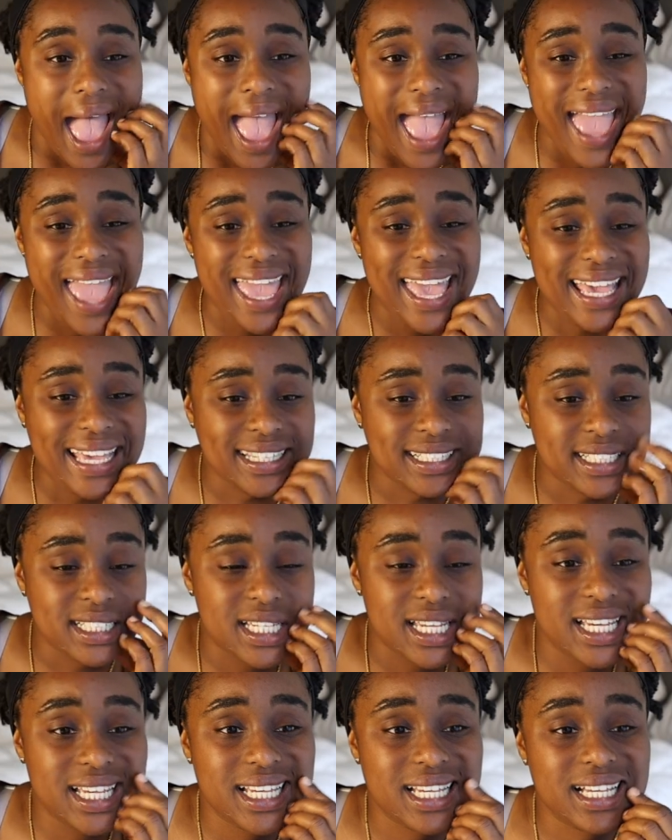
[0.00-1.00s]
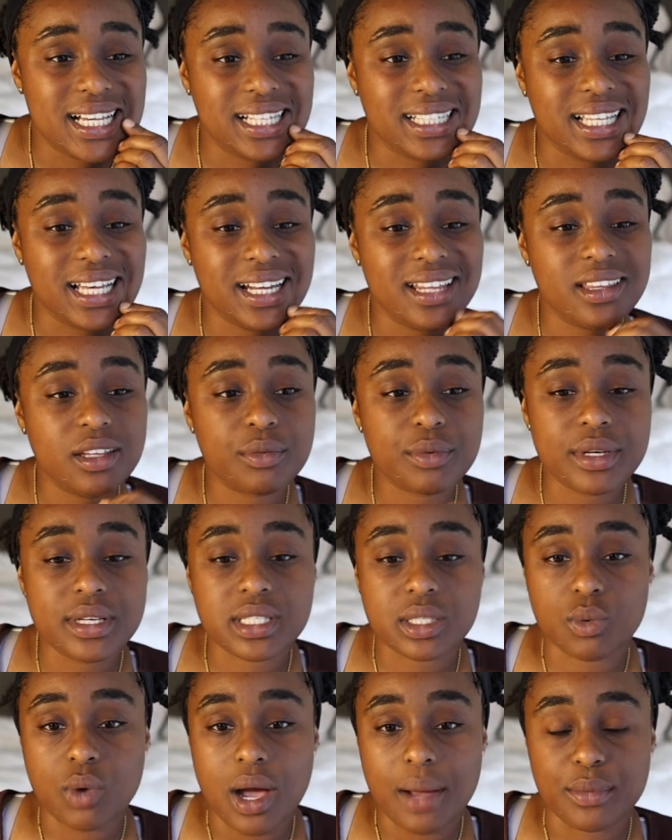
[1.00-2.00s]
and a lot of the
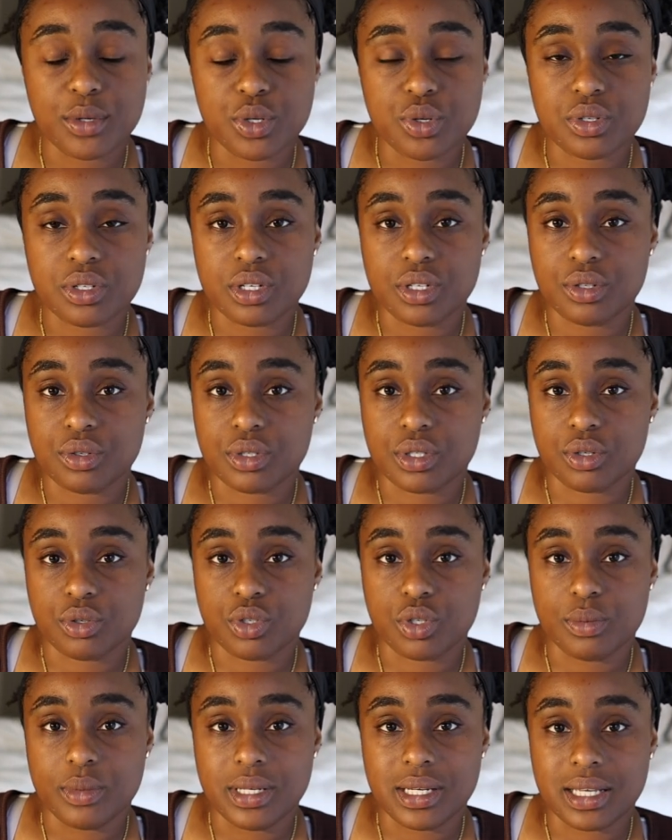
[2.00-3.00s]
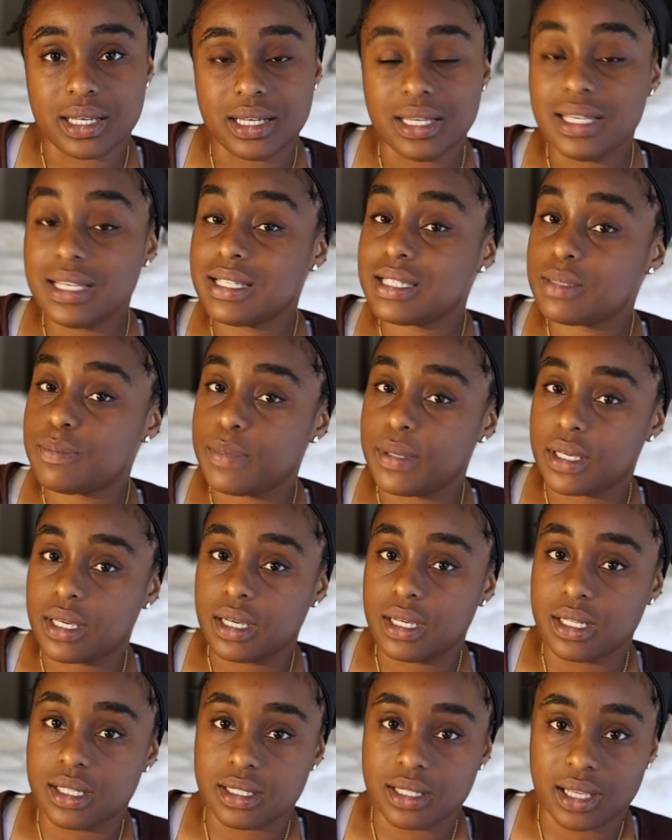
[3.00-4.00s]
reason why I'm choosing to do social media is
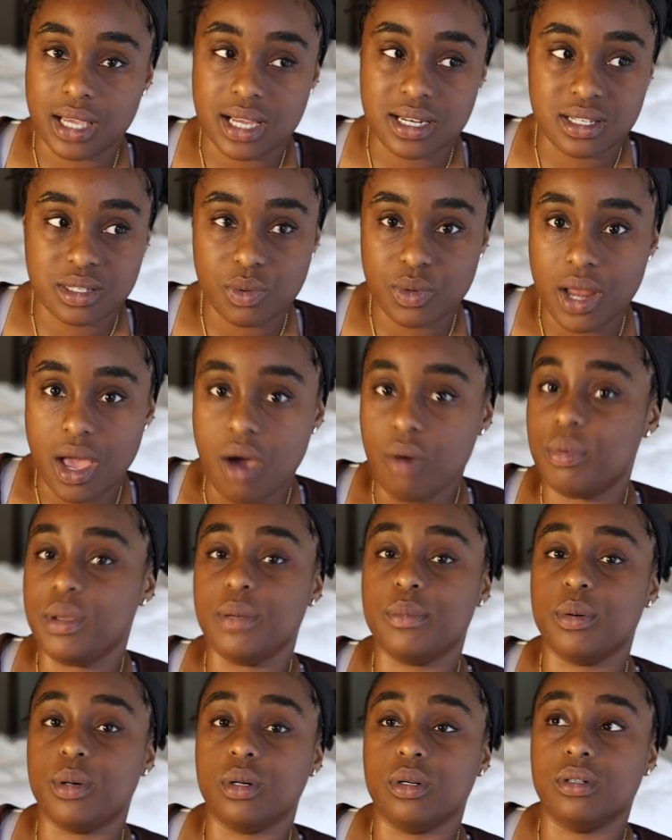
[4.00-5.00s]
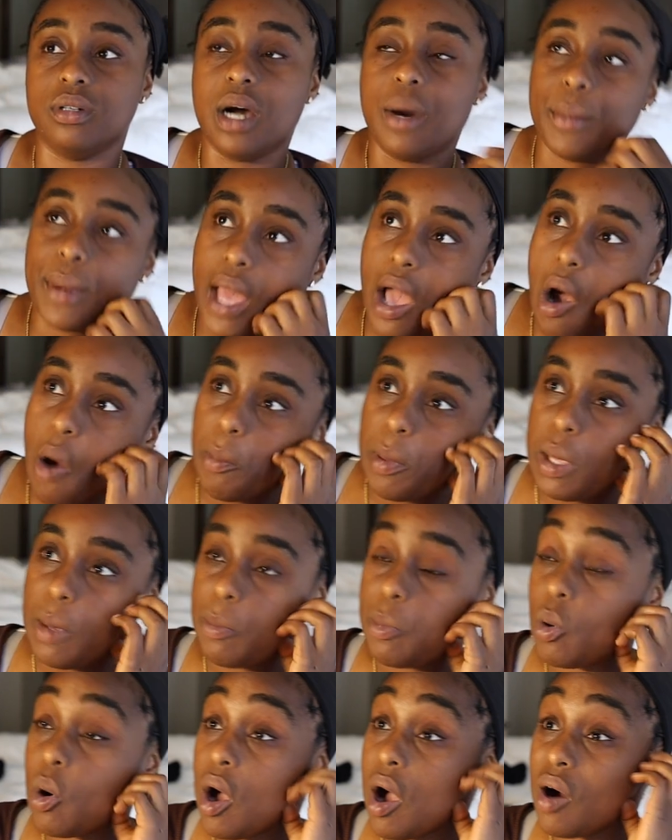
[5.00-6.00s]
because, like, I just want to help people. I'm going to help
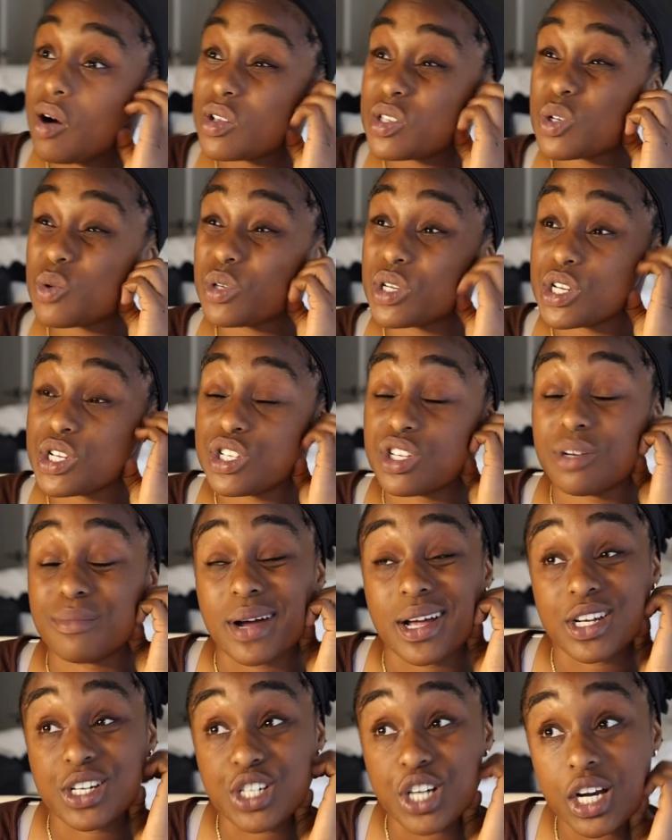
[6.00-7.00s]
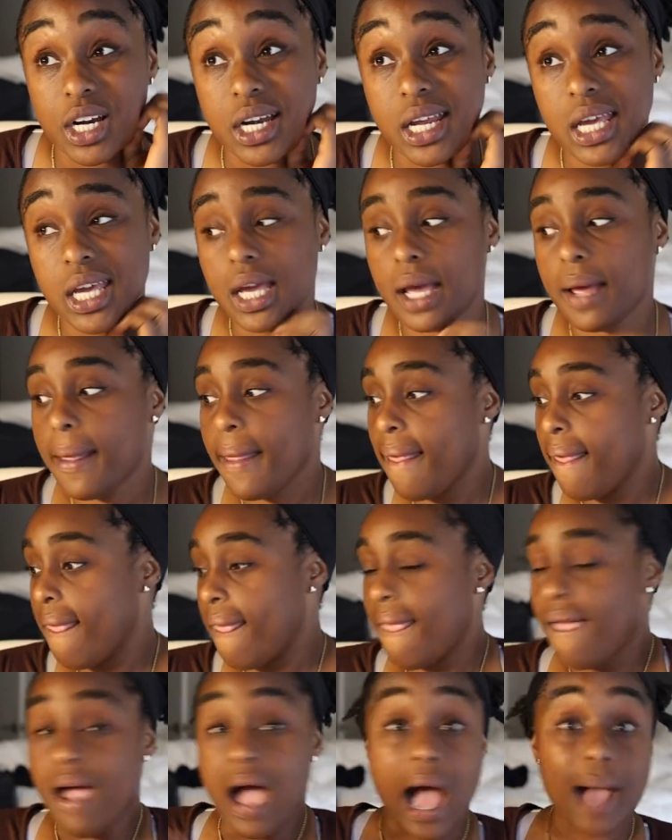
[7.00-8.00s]
people. I also want to share my journey.
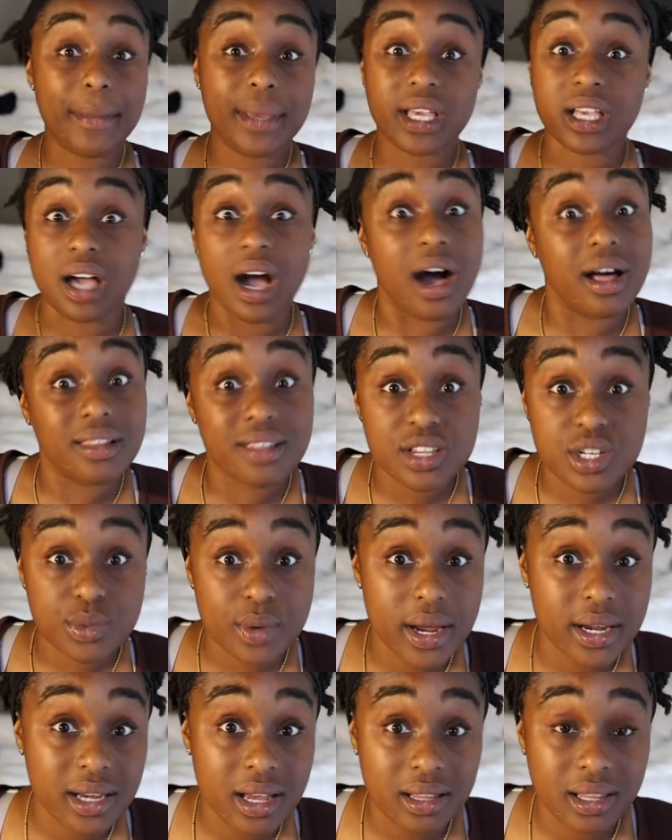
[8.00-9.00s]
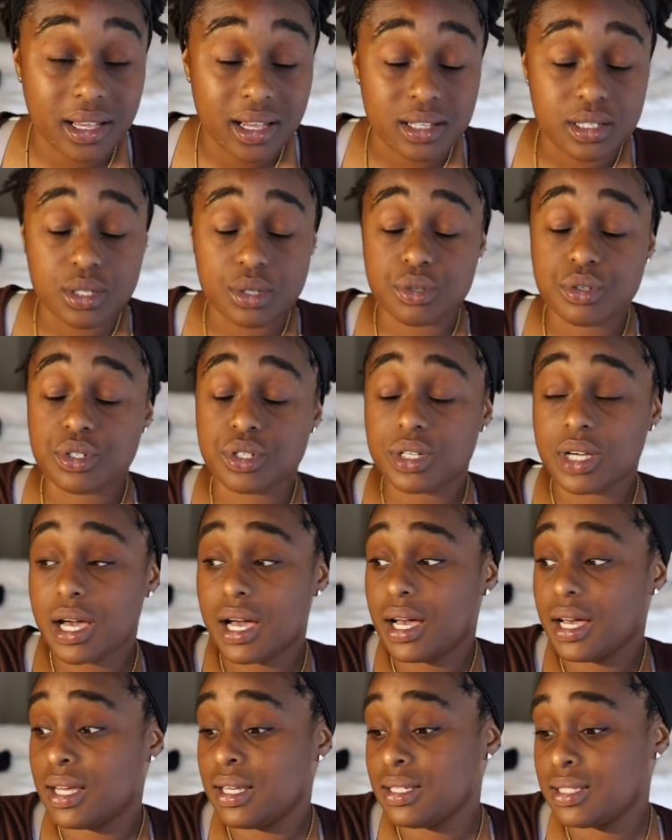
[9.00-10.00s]
I'm in college right now, like I told you
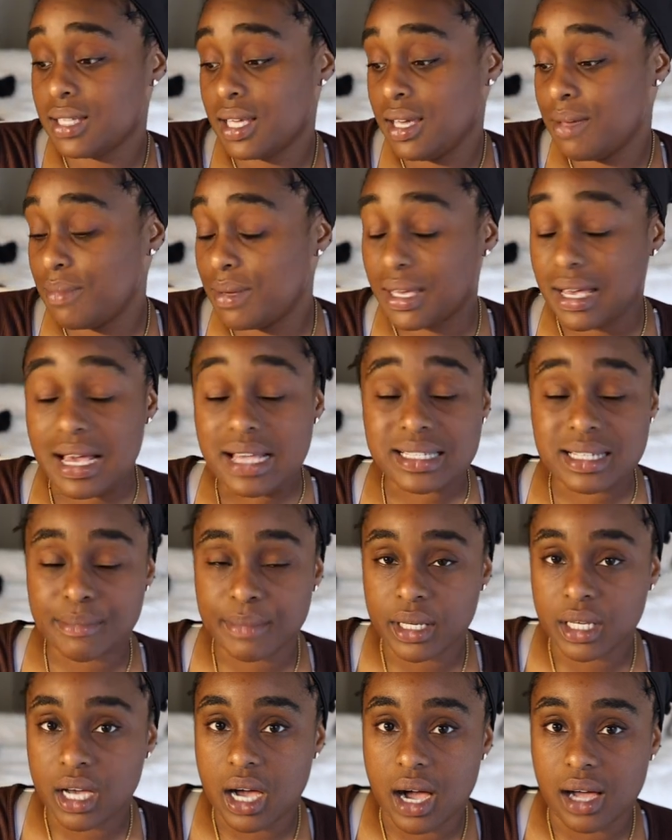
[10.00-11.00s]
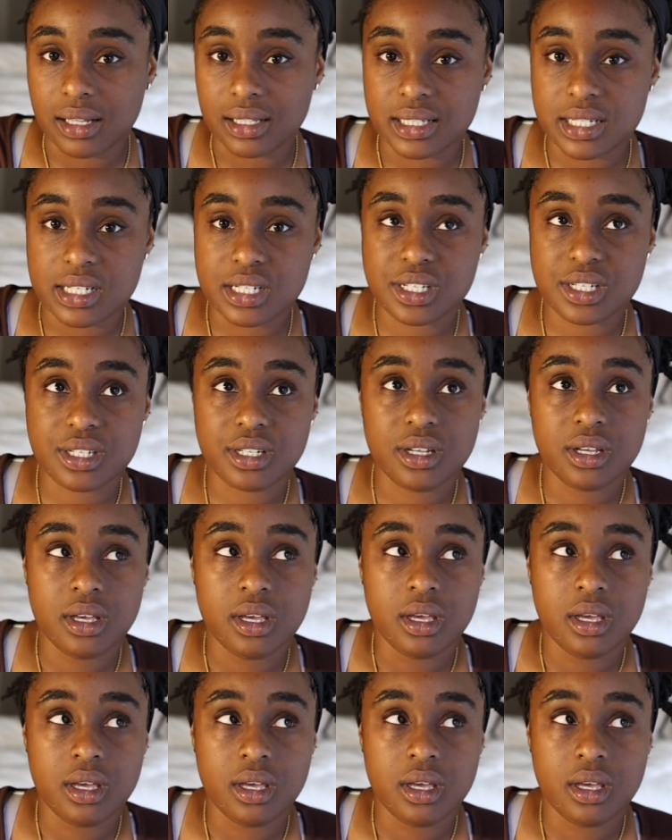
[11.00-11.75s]
guys, and because I'm in college,